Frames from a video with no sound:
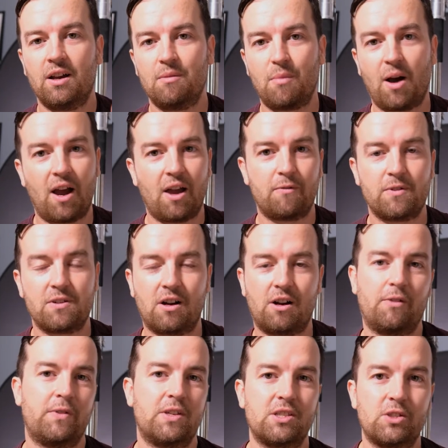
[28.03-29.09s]
my
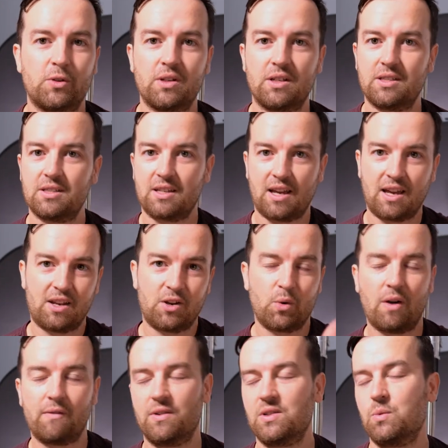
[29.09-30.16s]
photography students and
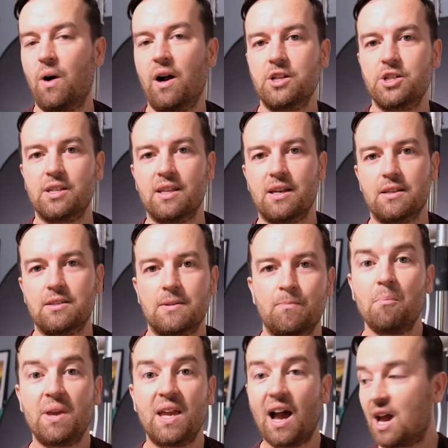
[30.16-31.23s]
whoever's watching this.
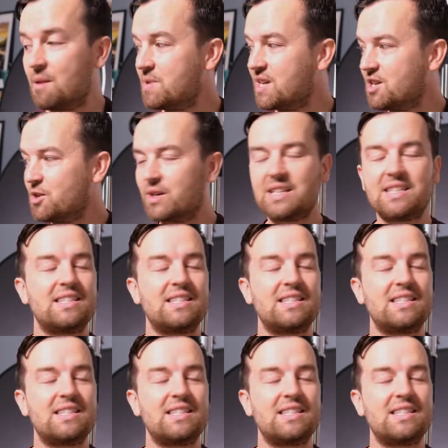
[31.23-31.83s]
Behind me, you can